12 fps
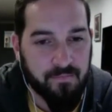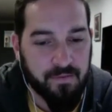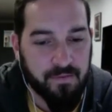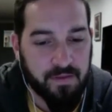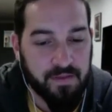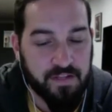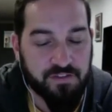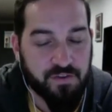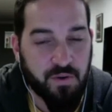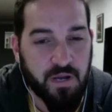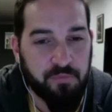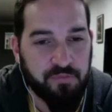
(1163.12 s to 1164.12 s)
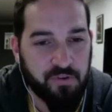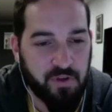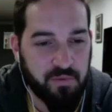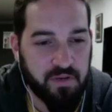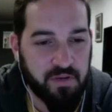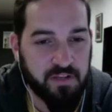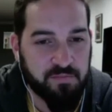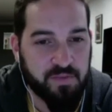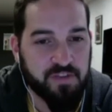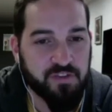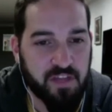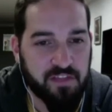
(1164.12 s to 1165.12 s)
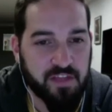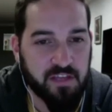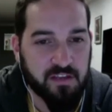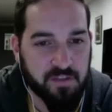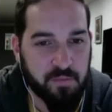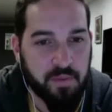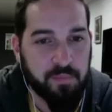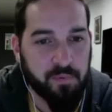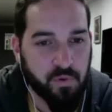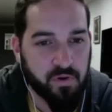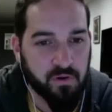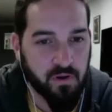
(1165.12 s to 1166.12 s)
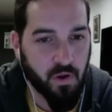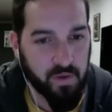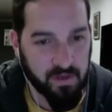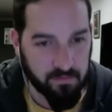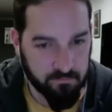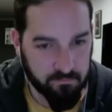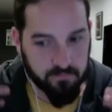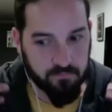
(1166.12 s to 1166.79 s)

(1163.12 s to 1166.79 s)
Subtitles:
And that's so helpful. I mean, especially I think because the people who are going